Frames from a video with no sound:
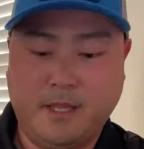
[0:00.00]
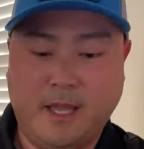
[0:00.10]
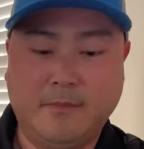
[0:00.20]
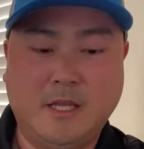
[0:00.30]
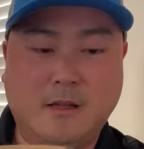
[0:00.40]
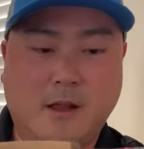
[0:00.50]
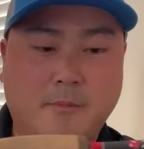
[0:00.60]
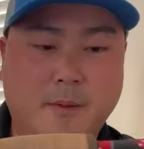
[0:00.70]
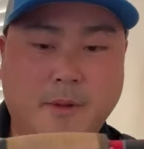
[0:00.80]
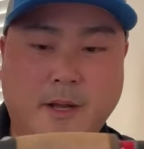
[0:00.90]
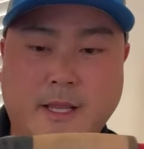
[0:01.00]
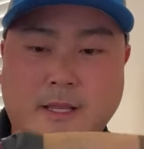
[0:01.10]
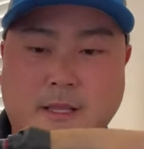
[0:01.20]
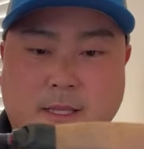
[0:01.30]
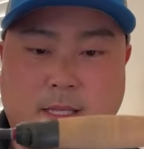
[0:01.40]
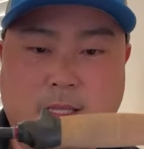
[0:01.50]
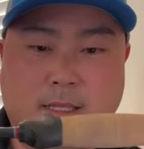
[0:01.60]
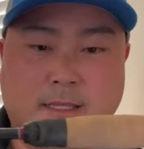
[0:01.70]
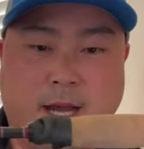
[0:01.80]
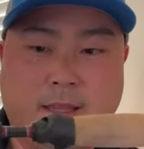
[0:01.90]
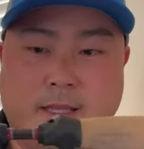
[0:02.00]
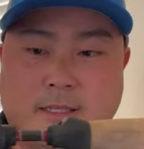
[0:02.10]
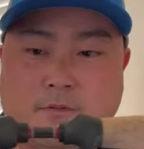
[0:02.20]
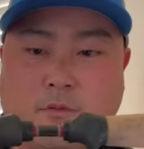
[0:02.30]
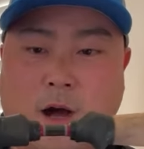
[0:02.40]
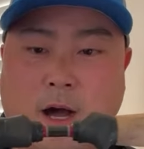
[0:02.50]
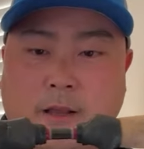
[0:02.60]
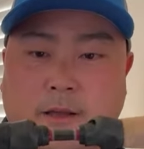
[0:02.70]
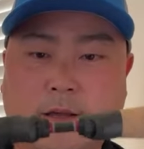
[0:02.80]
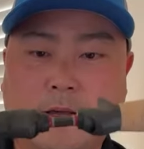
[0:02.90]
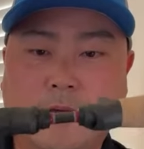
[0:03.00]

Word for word: MDLR, my buddy. He designed this rod